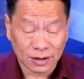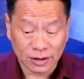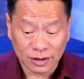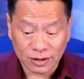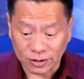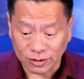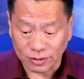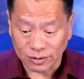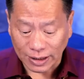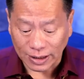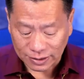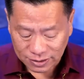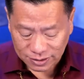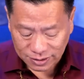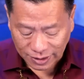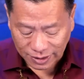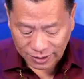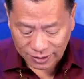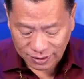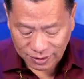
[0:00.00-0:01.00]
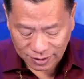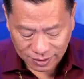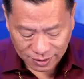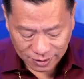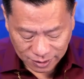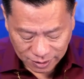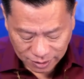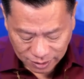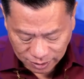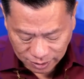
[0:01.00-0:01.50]
So that said,
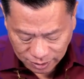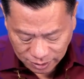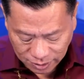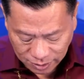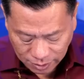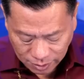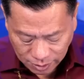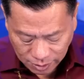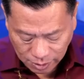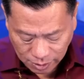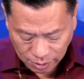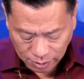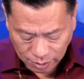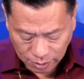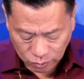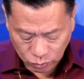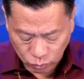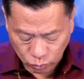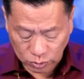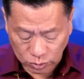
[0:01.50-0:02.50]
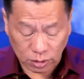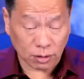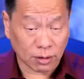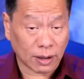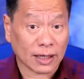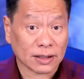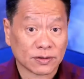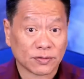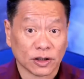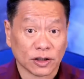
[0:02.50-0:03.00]
uh, we'll
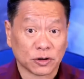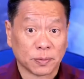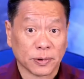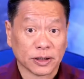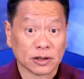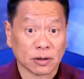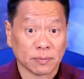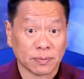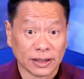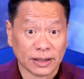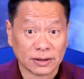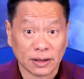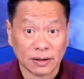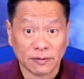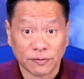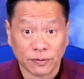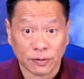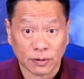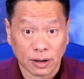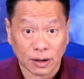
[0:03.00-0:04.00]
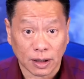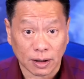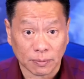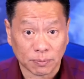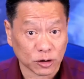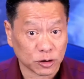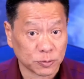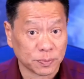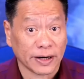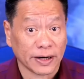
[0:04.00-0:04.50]
ask for a special blessing for our
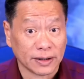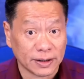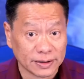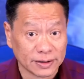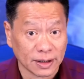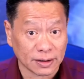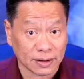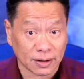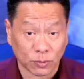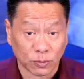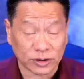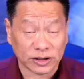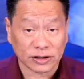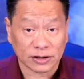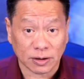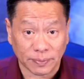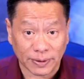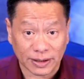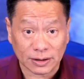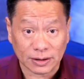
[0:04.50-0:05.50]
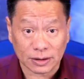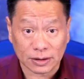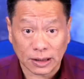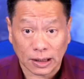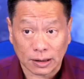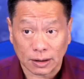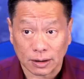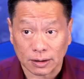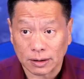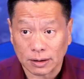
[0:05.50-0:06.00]
prosperity center, which is the basic
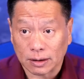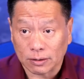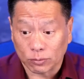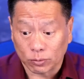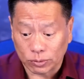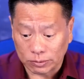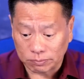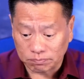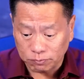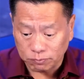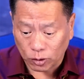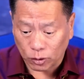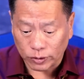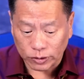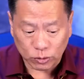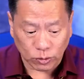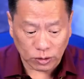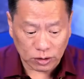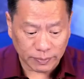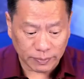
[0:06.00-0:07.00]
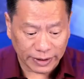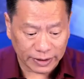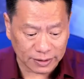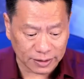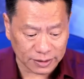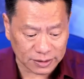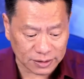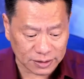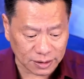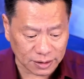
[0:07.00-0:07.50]
chakra. Now we always want to make
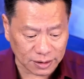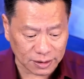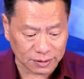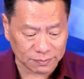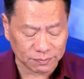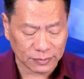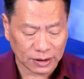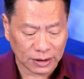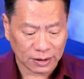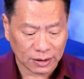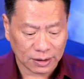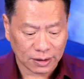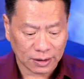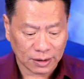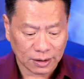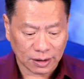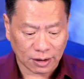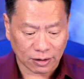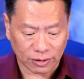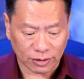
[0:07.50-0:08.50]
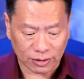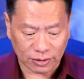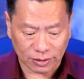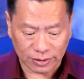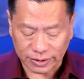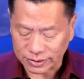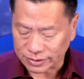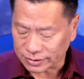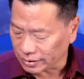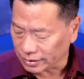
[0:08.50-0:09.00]
this uh, how do you call
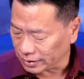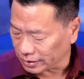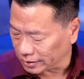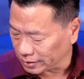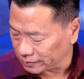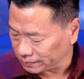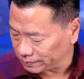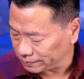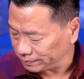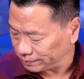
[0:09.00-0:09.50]
this uh,